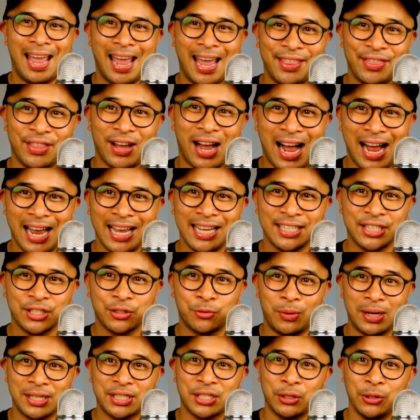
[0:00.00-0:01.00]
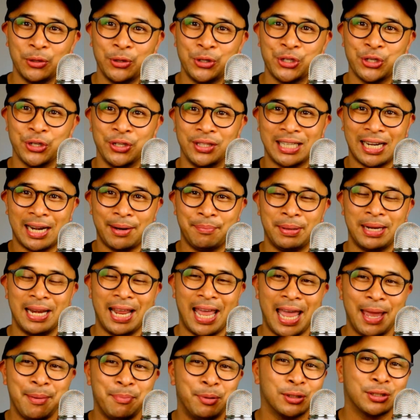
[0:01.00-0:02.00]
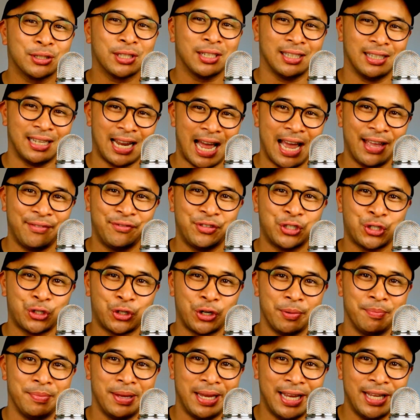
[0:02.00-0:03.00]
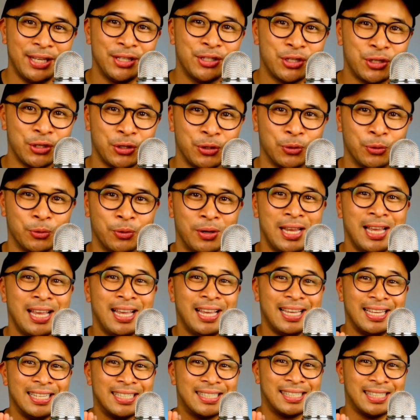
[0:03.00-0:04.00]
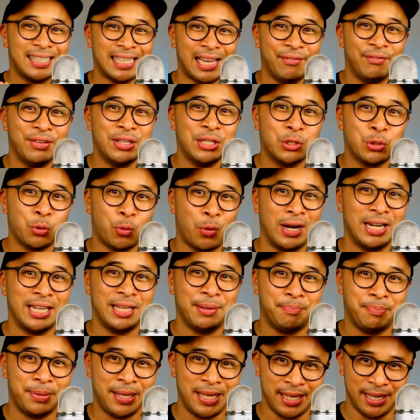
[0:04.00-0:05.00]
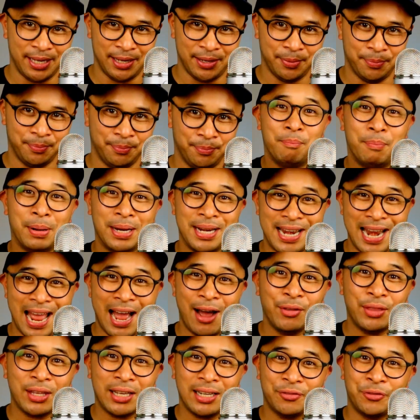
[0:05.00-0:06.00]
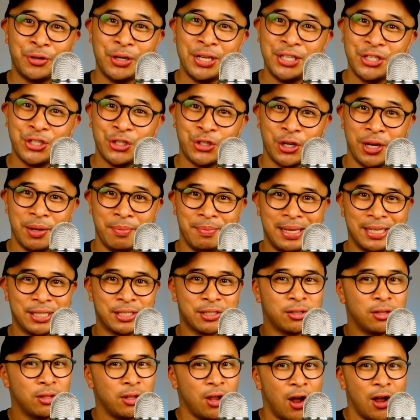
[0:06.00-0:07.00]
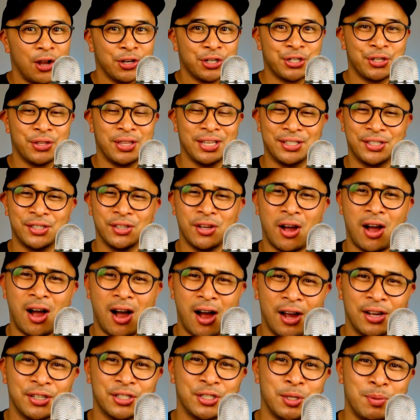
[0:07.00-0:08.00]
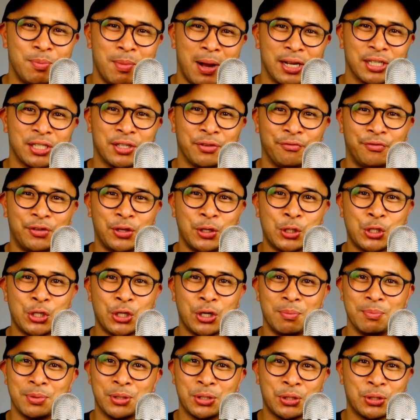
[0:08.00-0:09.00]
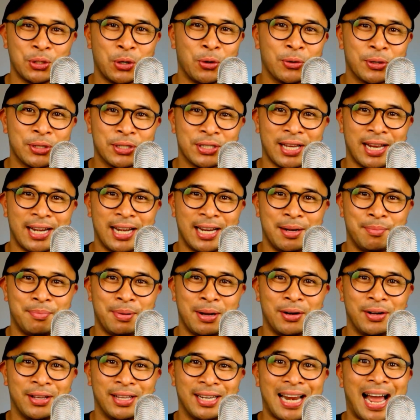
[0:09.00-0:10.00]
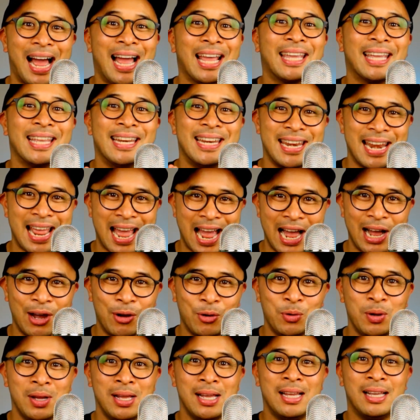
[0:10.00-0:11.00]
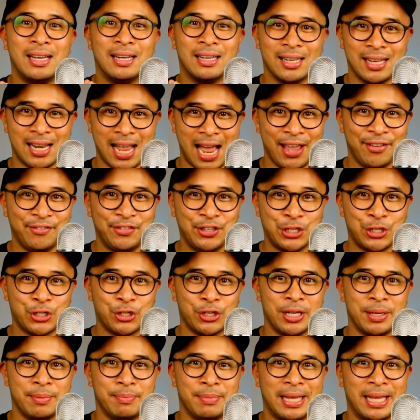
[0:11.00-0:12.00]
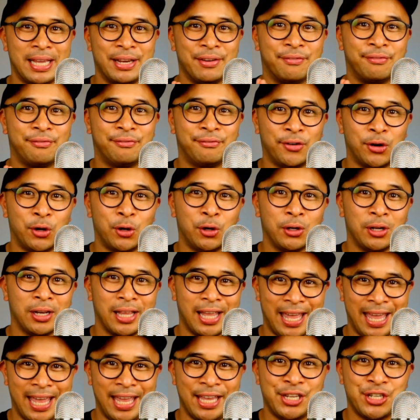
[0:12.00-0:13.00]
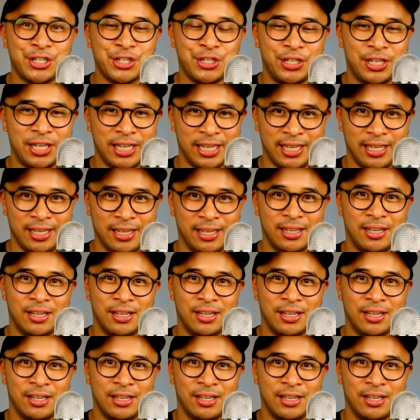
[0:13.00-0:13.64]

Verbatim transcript: And the highest resolution that I've been able to live stream into is 720p. But now that Restream has launched this awesome, awesome feature, I'm so excited about it. I can now live stream in full HD.